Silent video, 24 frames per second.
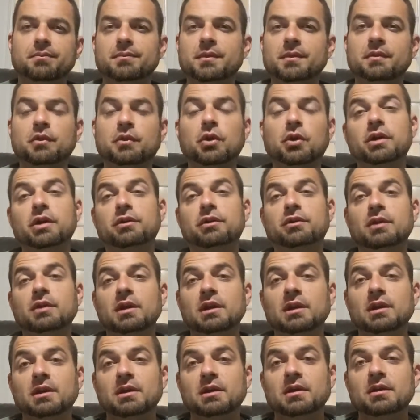Of course,
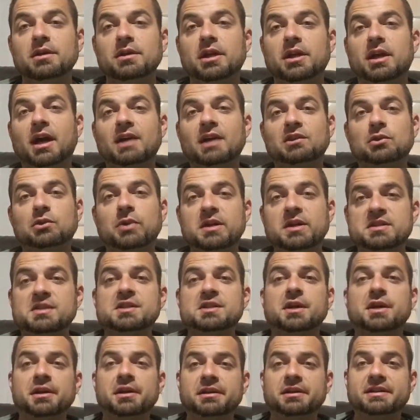the consequences
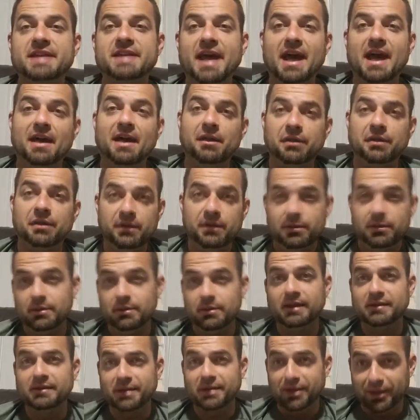aren't death
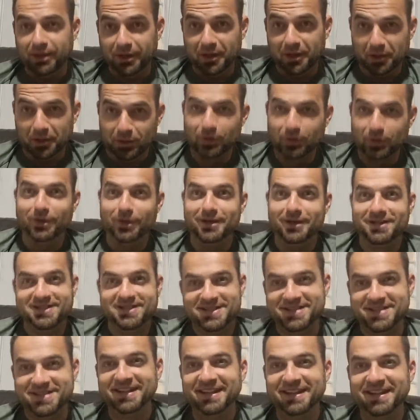like they are on a
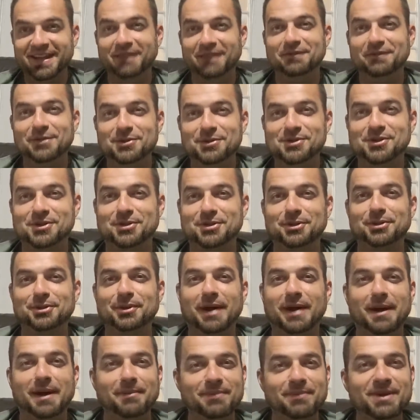horse if you screw
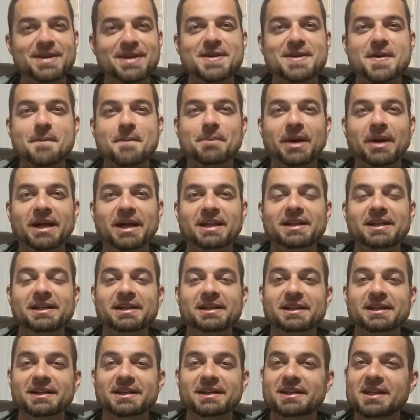up, but
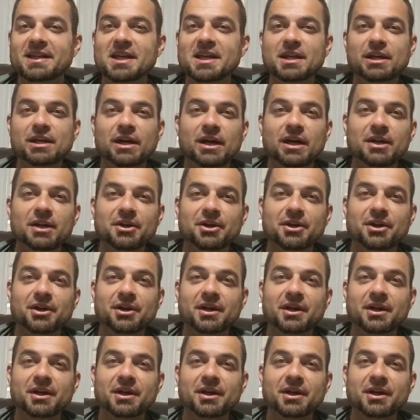e-collar